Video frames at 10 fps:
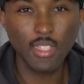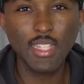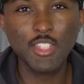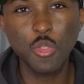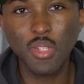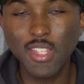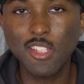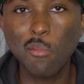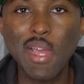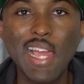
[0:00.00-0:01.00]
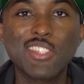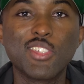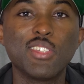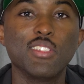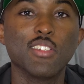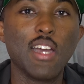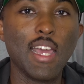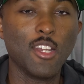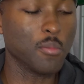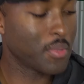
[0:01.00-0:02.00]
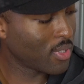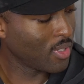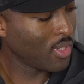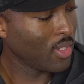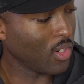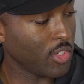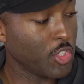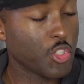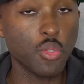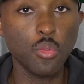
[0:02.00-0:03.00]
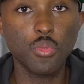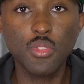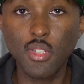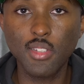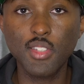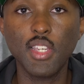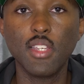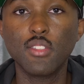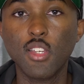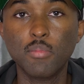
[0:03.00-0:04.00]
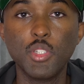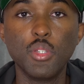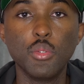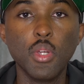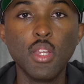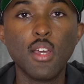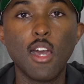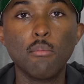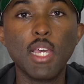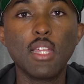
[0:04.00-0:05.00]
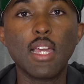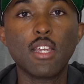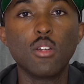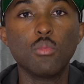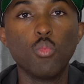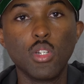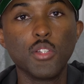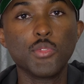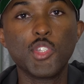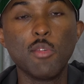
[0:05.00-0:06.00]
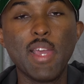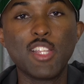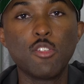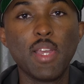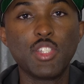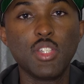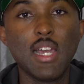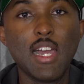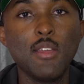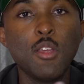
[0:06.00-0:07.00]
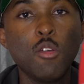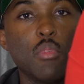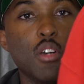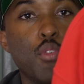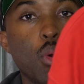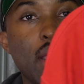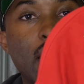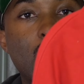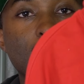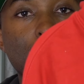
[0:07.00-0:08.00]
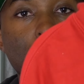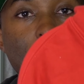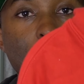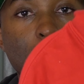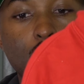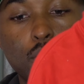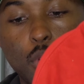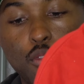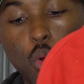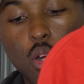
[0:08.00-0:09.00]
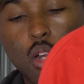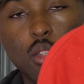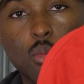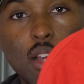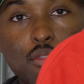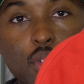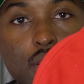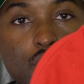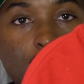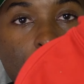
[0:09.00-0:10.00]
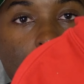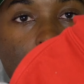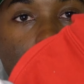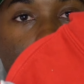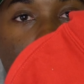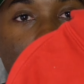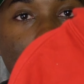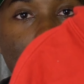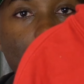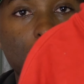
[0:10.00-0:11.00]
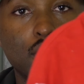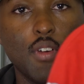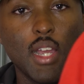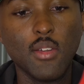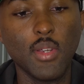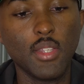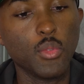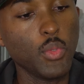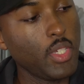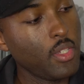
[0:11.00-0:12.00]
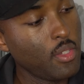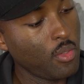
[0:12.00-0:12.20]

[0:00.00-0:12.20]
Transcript: Not that you need to match your items or your shoes to the T, it's up to you. I'm not like a 100% matchy guy, but for a color reference, check out the Fire Red 3